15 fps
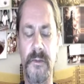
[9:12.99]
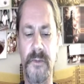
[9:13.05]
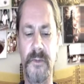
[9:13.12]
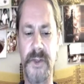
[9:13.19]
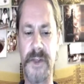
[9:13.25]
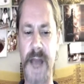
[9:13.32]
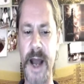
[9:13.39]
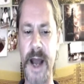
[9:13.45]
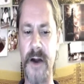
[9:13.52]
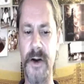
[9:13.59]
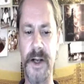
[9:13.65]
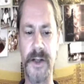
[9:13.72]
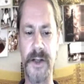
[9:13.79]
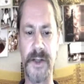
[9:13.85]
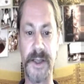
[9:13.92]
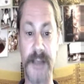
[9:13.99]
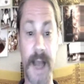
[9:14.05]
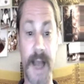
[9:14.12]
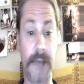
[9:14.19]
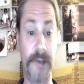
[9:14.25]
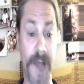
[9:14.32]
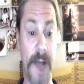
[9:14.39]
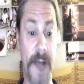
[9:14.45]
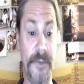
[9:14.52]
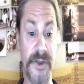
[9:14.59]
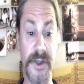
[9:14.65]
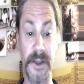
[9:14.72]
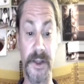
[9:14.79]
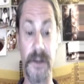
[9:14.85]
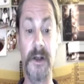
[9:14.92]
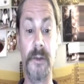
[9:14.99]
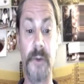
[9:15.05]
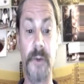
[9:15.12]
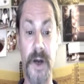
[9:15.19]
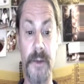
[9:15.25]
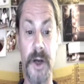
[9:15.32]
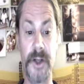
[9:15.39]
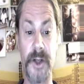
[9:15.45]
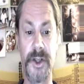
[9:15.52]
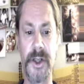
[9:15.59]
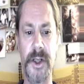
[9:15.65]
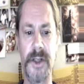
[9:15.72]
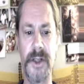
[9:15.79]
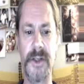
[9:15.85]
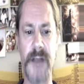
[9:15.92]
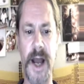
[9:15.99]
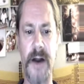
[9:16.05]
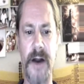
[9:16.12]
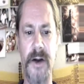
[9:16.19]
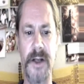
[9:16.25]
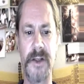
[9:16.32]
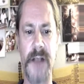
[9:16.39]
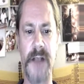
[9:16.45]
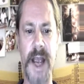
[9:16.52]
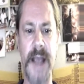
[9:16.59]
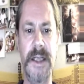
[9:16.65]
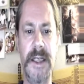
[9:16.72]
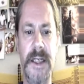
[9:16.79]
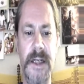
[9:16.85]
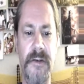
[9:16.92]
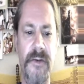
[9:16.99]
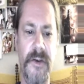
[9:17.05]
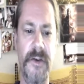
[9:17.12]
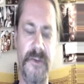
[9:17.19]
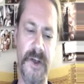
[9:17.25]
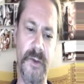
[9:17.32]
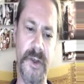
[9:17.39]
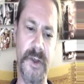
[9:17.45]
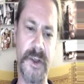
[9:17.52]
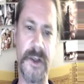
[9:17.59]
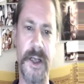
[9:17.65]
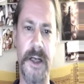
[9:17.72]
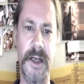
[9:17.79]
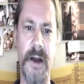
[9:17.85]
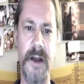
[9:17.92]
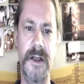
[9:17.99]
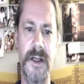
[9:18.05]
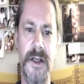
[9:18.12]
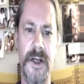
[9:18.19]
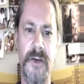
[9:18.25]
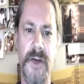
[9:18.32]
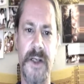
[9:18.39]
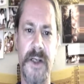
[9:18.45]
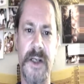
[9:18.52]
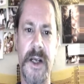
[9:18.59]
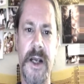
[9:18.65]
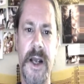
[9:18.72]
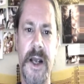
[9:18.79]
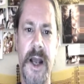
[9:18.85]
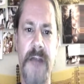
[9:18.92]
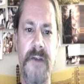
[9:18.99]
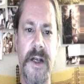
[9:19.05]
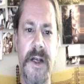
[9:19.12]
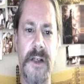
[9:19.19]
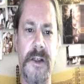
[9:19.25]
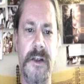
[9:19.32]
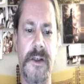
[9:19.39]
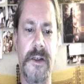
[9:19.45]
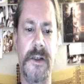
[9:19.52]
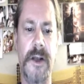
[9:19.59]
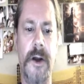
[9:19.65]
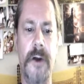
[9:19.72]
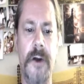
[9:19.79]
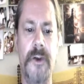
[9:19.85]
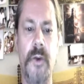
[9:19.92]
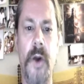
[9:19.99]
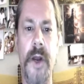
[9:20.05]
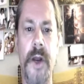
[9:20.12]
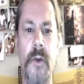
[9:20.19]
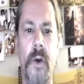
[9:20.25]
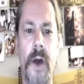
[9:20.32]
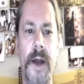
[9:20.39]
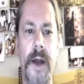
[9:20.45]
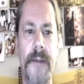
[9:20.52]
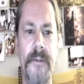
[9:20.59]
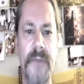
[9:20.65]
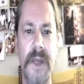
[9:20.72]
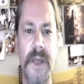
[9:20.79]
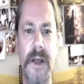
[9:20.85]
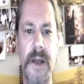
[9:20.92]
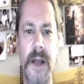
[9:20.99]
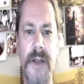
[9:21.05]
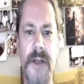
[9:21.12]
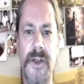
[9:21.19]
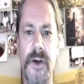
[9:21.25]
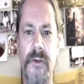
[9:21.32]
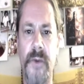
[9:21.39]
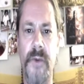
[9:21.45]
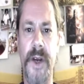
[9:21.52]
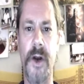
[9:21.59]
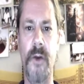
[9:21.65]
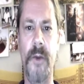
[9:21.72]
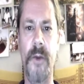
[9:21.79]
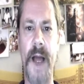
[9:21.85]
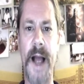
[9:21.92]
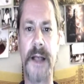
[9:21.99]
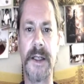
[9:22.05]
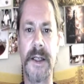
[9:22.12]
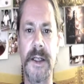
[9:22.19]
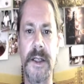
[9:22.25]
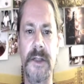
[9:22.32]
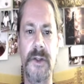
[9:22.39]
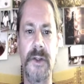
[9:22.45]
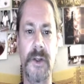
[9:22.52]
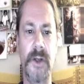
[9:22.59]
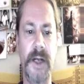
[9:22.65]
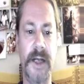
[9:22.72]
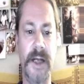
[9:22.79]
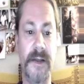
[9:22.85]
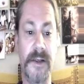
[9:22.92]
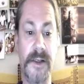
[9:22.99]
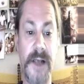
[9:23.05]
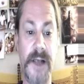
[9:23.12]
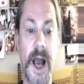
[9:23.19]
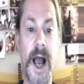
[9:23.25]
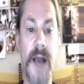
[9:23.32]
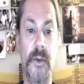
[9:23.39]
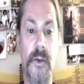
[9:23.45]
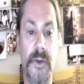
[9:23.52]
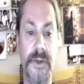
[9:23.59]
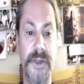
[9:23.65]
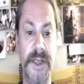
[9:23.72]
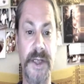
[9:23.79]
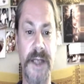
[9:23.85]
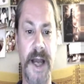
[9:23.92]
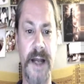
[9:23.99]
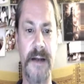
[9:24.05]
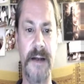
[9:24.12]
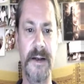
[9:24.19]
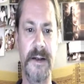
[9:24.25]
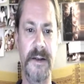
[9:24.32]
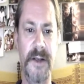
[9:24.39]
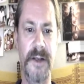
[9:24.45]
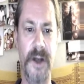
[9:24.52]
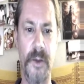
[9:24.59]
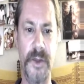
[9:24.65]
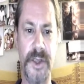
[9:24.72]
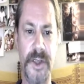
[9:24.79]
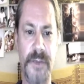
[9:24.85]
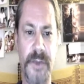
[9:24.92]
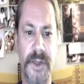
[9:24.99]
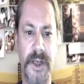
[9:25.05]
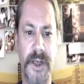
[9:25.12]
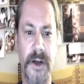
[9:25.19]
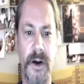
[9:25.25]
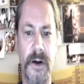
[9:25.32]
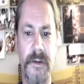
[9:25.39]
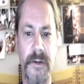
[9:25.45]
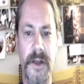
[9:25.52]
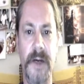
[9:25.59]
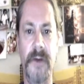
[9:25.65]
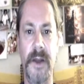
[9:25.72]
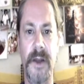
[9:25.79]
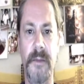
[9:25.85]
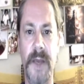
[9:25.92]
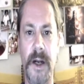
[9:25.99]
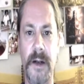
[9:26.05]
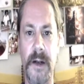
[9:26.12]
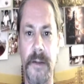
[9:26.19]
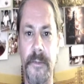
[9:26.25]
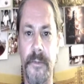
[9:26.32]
Saturn is exactly opposite, pretty much. Saturn is 1850, which is like 19 degrees, and Venus and the Sun are 21. And so if we go back to look at the sky, we'll see that, you know, we just put the Earth here in the middle.